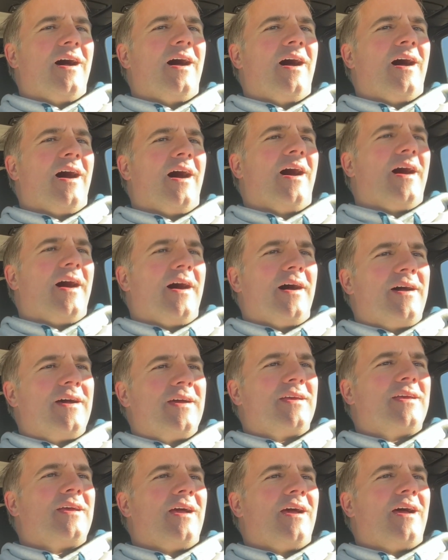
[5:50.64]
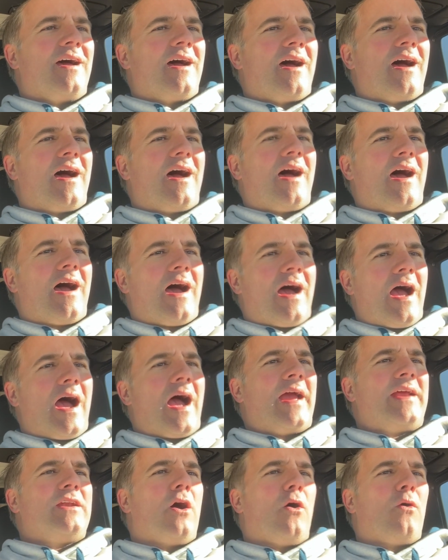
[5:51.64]
uh,
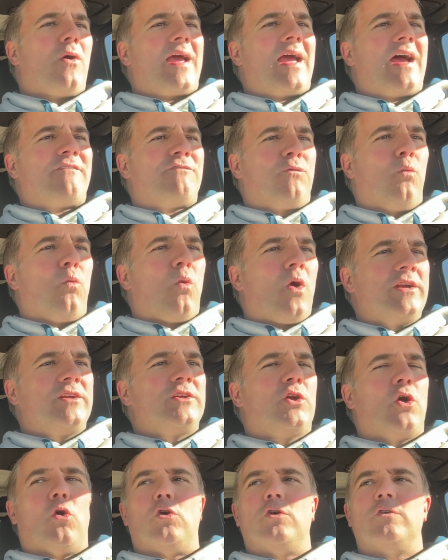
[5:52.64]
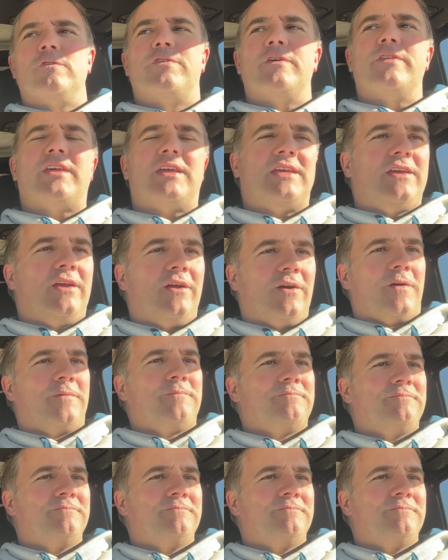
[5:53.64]
I, I know I have one goal for the year.